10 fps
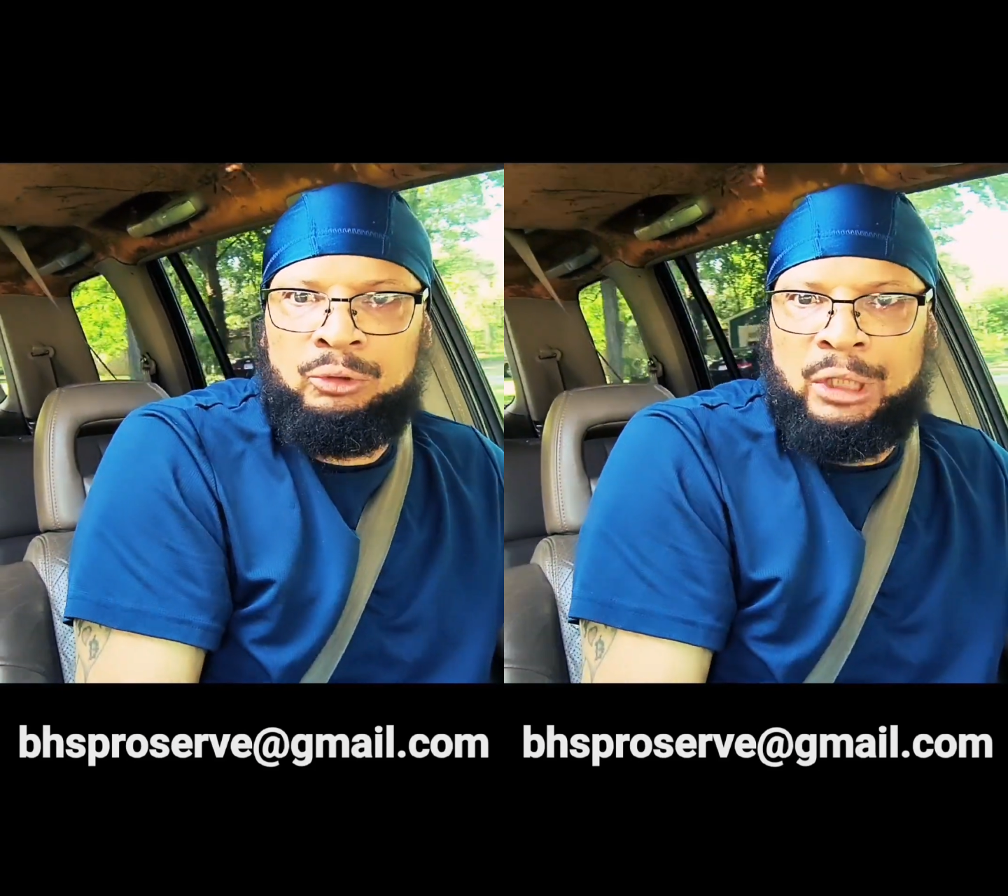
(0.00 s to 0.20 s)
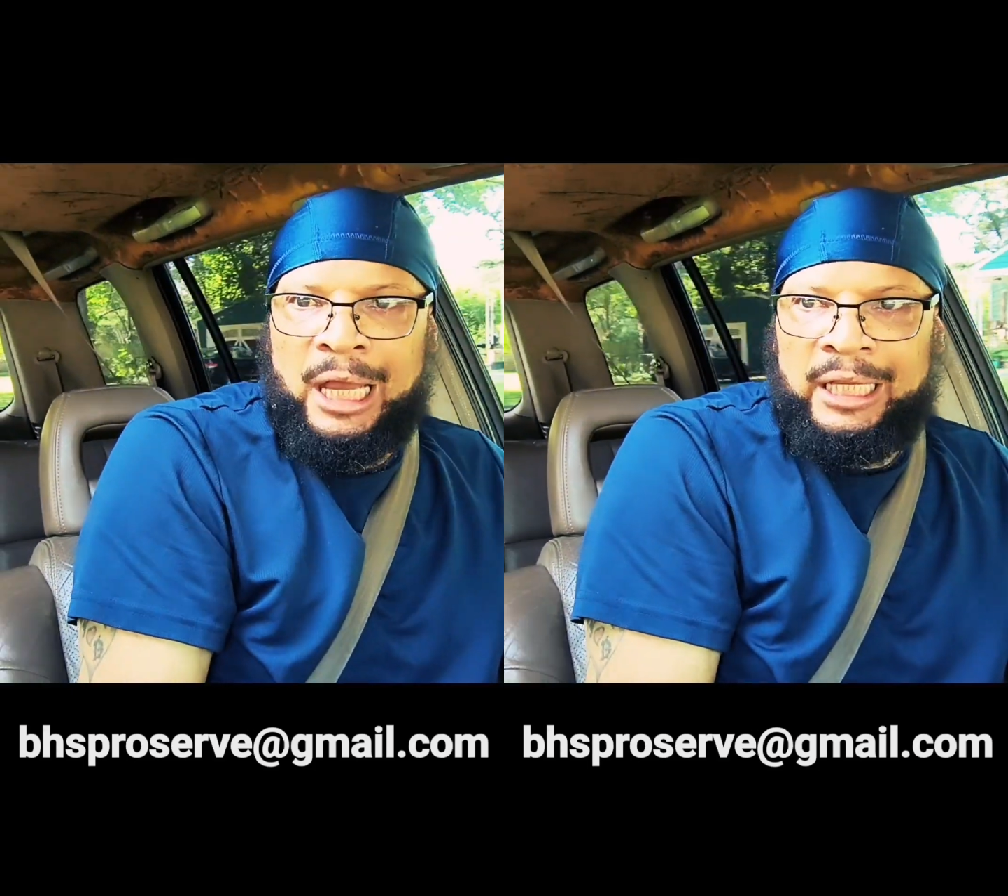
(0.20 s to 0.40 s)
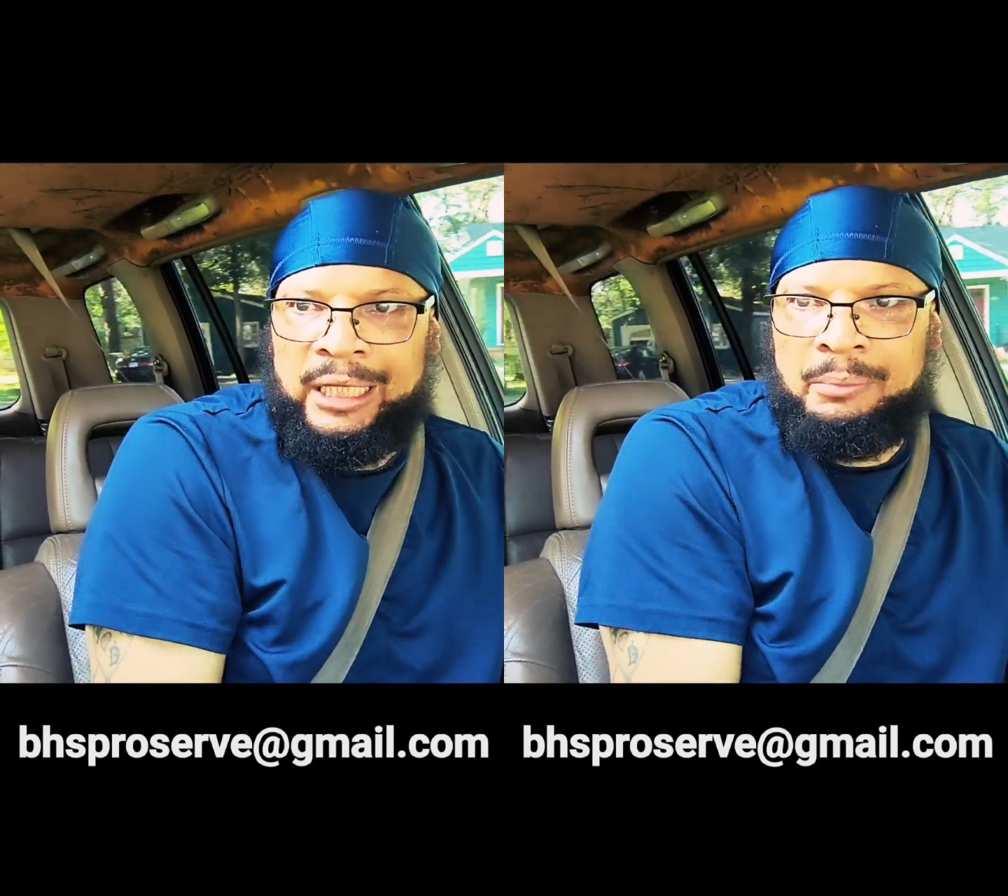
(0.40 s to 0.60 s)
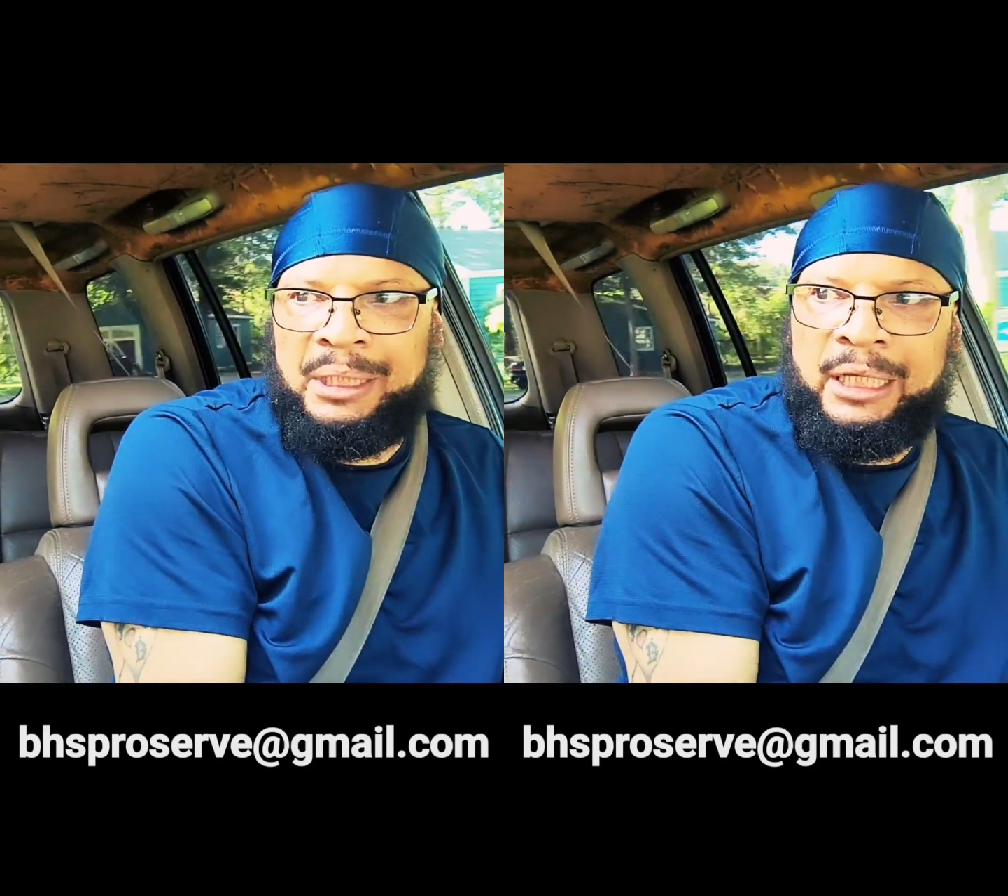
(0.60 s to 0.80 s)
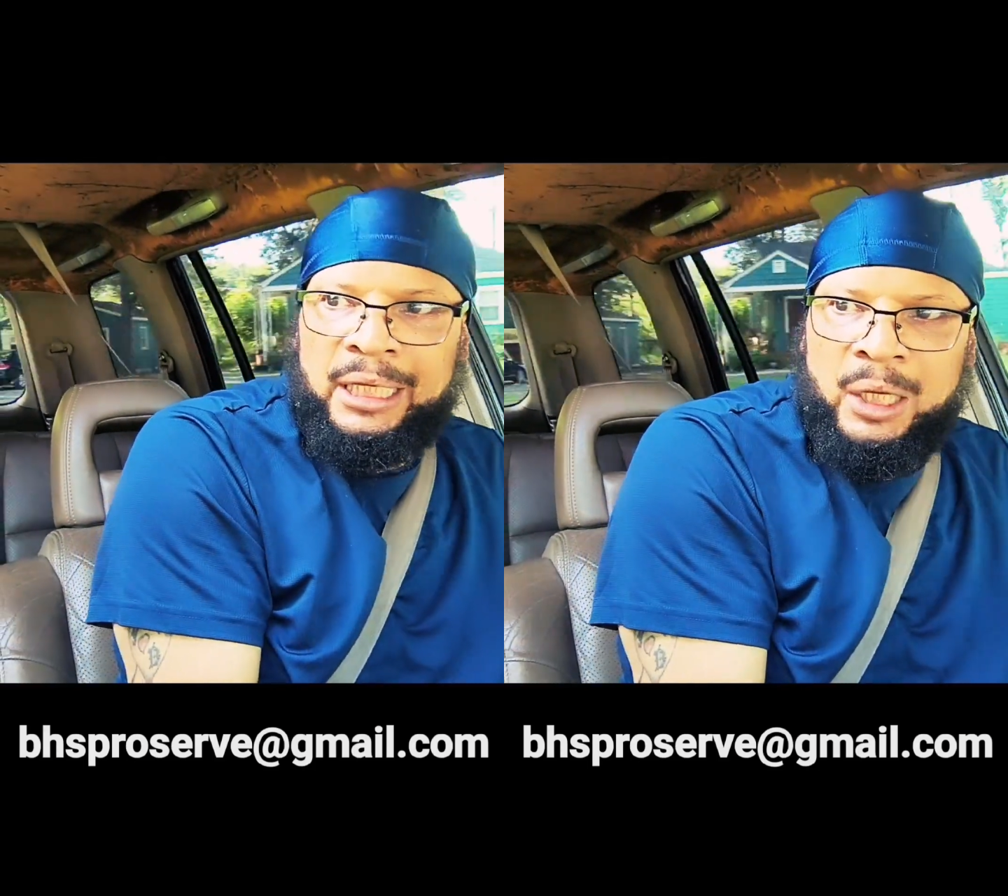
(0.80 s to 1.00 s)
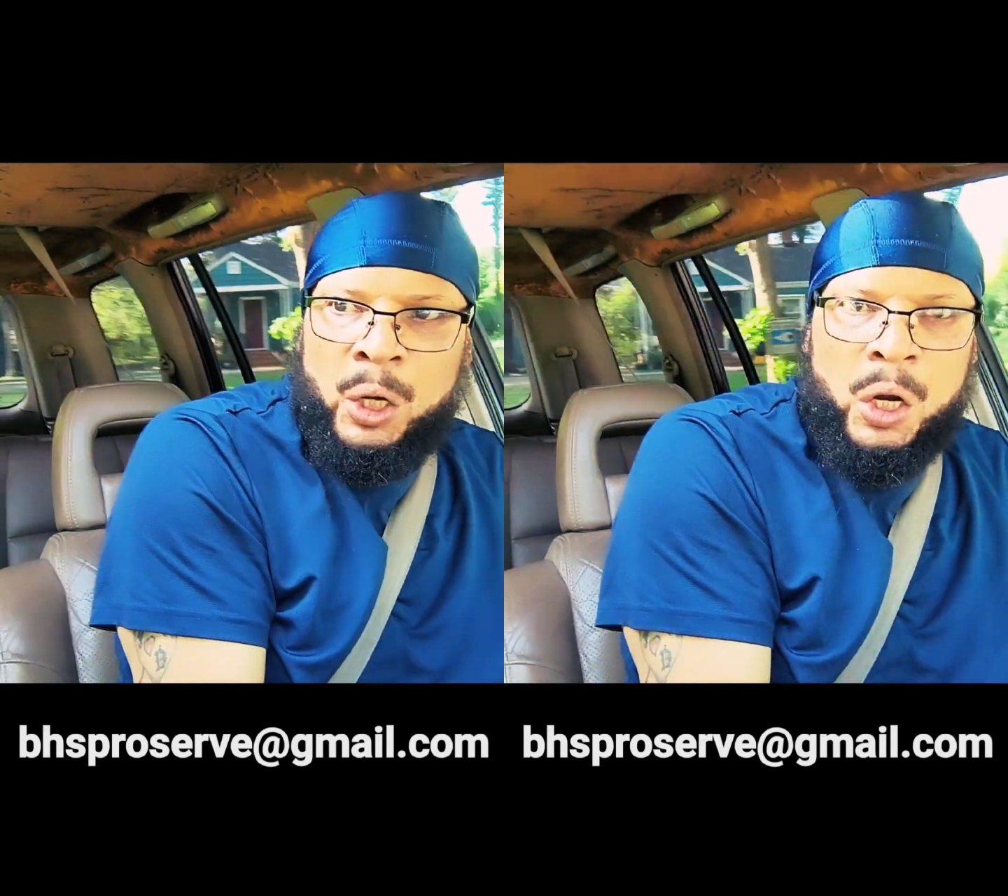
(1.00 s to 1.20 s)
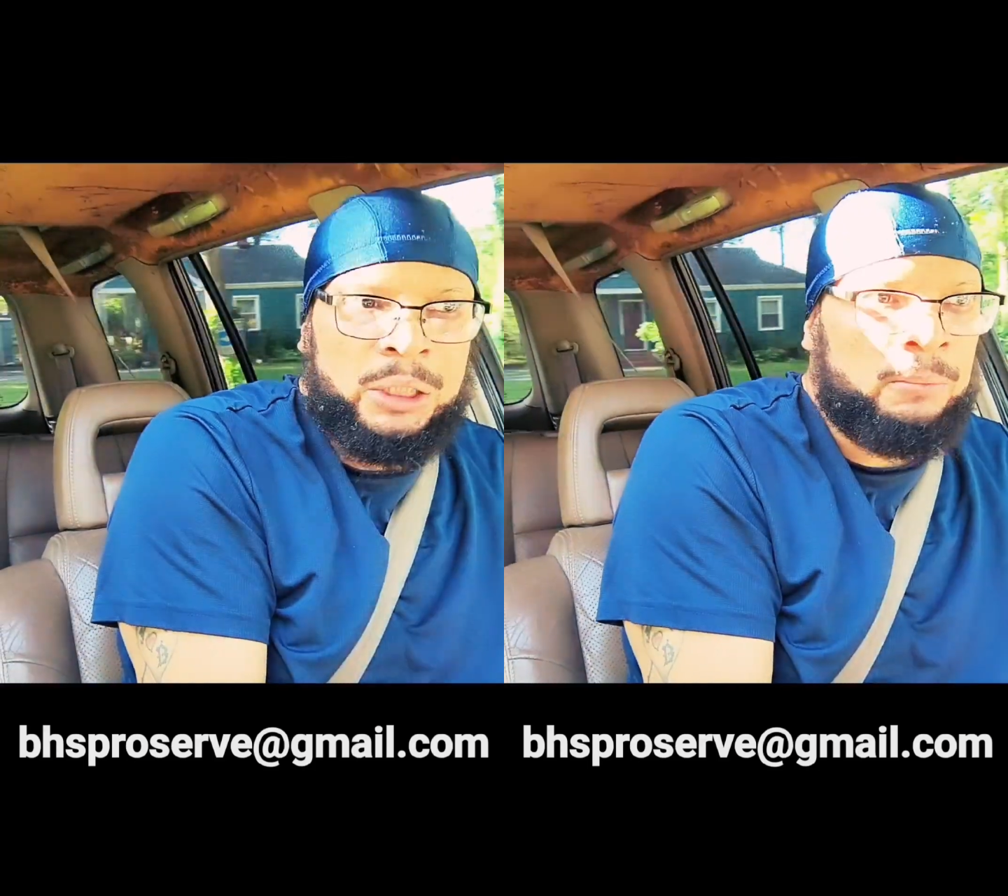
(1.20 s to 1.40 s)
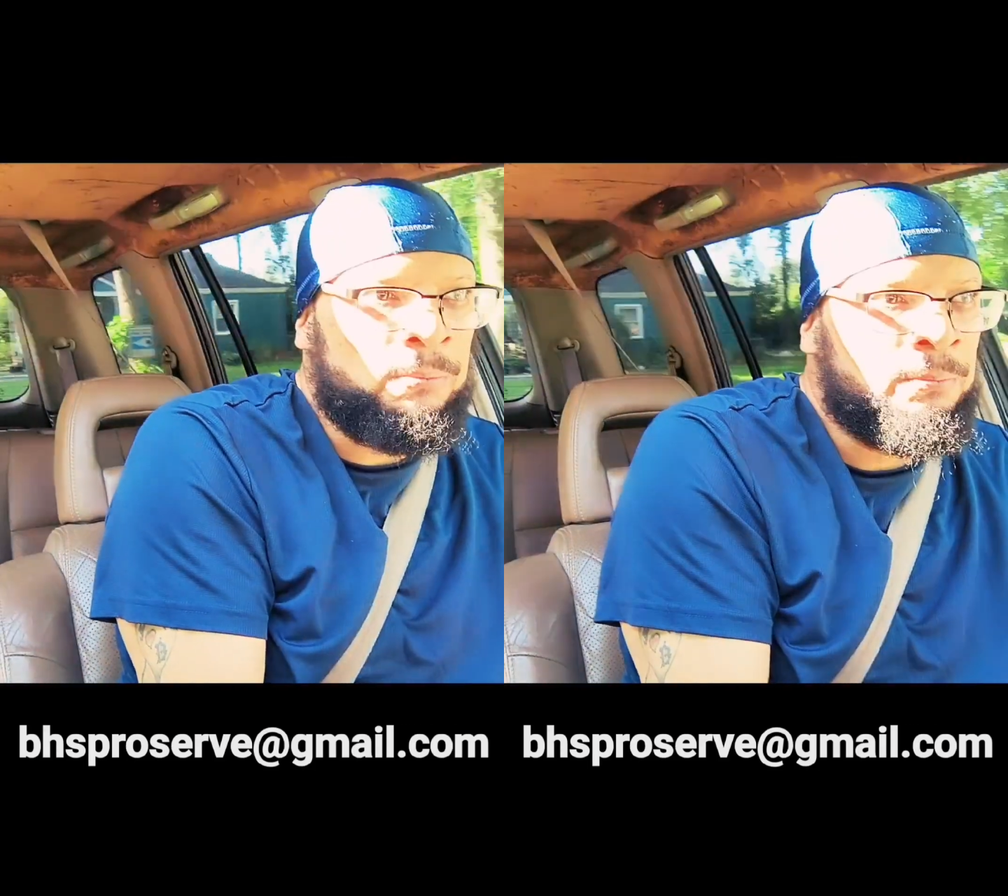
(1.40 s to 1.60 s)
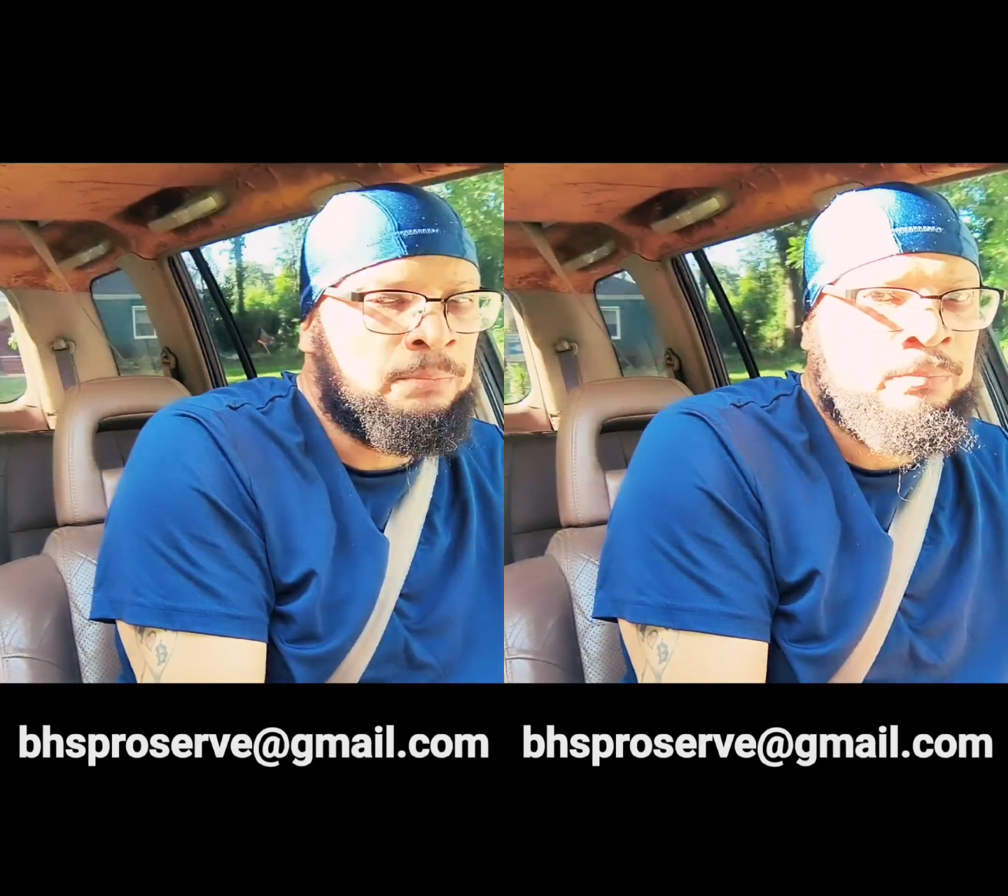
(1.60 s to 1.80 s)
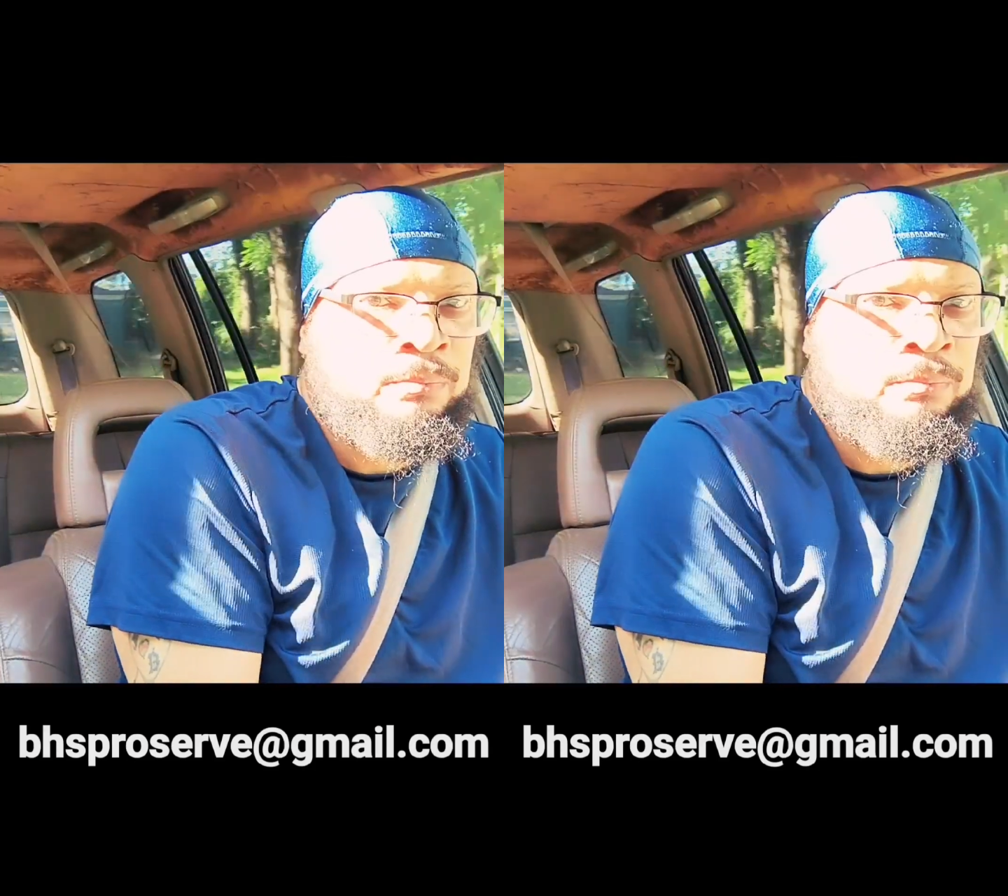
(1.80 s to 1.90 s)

No, you got to hit him in the head harder.